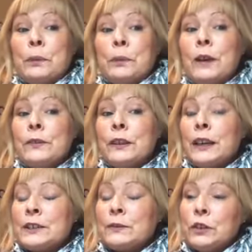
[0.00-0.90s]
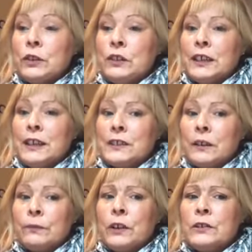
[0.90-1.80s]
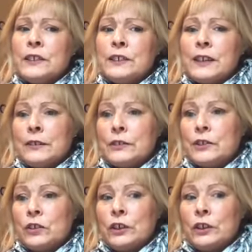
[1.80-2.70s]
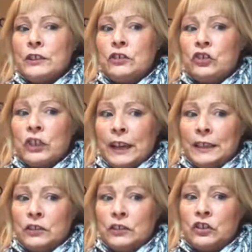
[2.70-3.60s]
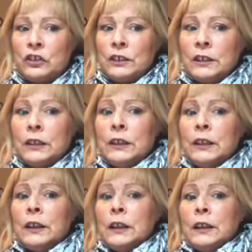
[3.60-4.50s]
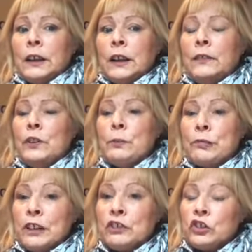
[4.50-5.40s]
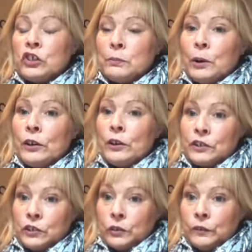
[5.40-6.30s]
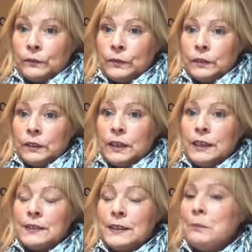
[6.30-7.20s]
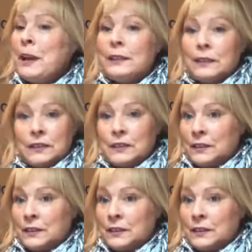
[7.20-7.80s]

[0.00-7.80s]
But over the last few years, I've noticed how society's changed, and the pressure to buy stuff is immense.